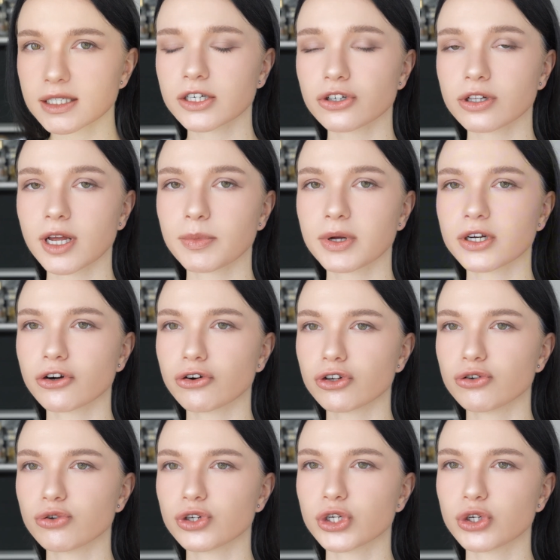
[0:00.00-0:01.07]
Actually, I'm gonna
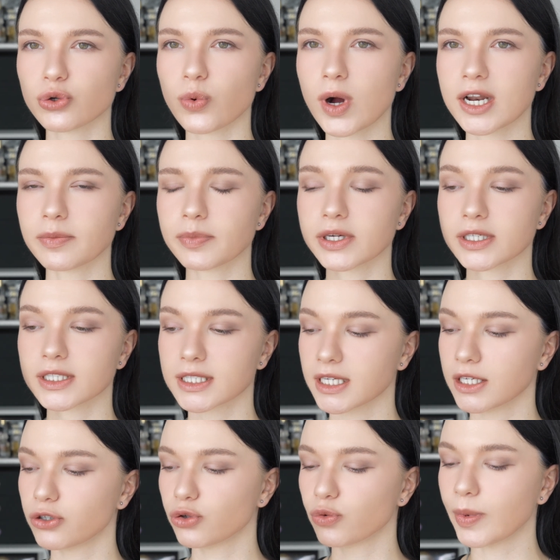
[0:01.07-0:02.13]
reduce it to one because
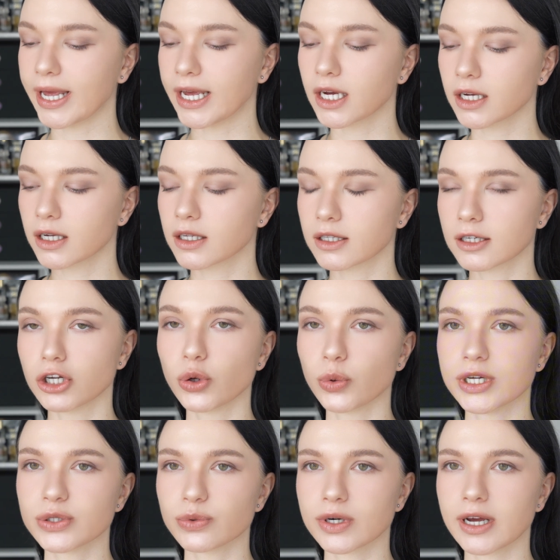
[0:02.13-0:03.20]
they do make
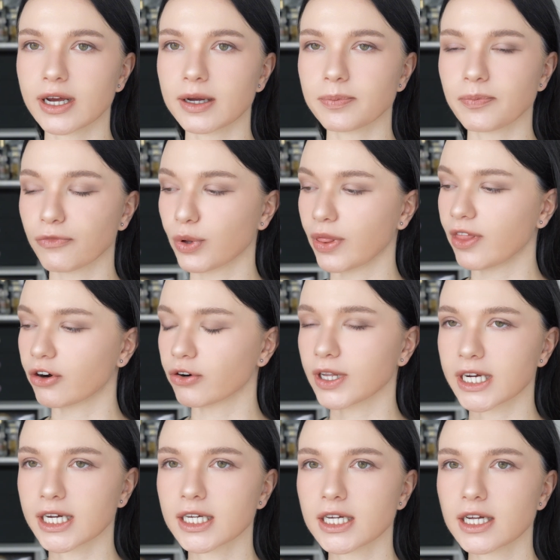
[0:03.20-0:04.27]
noise when they're
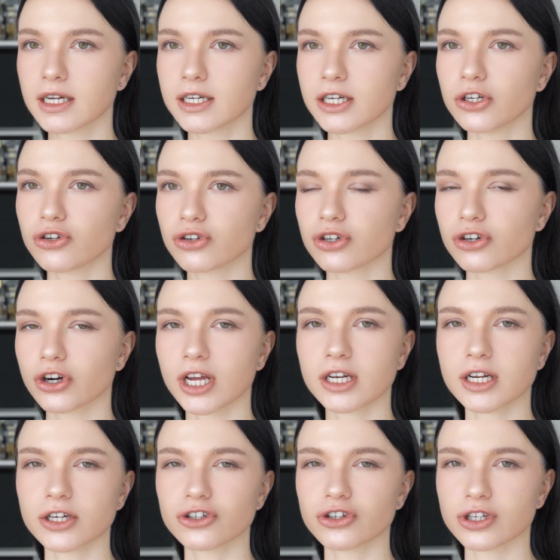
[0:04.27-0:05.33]
like each sachet
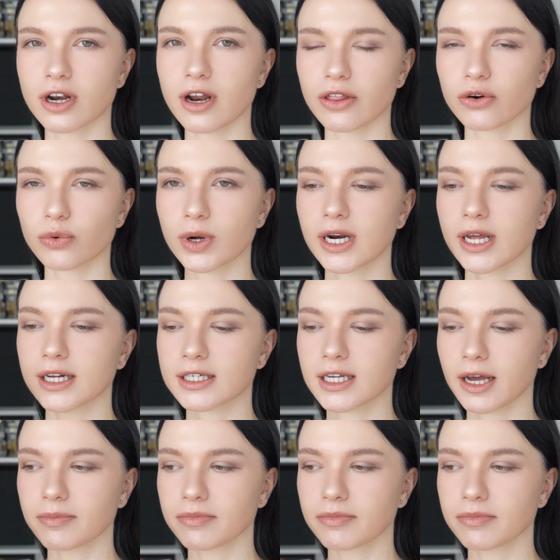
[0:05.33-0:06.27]
touches another one, and yeah,